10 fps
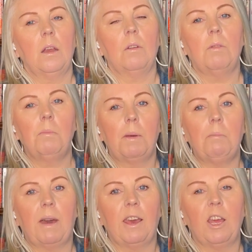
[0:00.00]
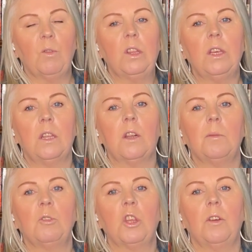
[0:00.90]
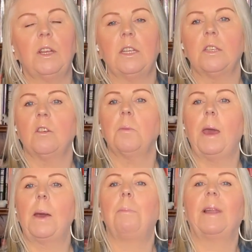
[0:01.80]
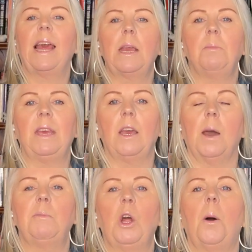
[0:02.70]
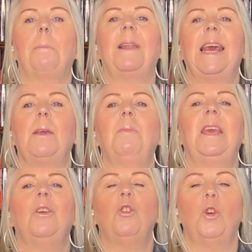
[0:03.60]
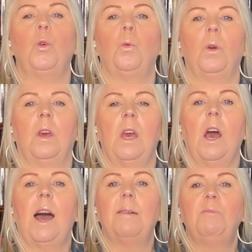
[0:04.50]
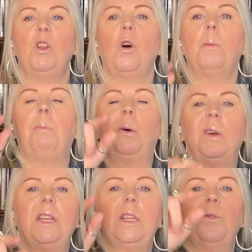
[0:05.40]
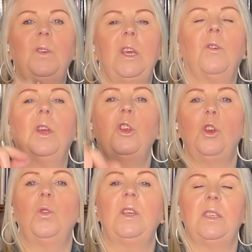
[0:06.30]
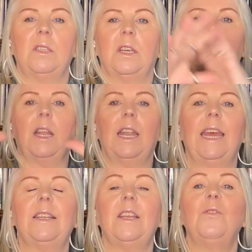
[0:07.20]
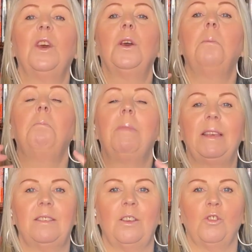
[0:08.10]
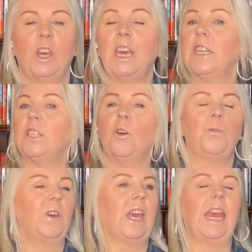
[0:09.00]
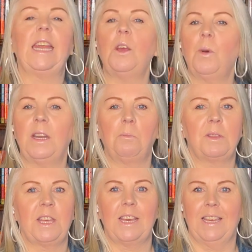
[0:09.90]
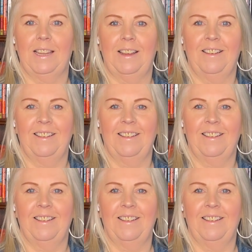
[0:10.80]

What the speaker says: Remember, everything that I'm sharing is not about blaming. I'm not blaming you. I'm not pointing the finger at you. This is a collective message. It's not for anyone in particular.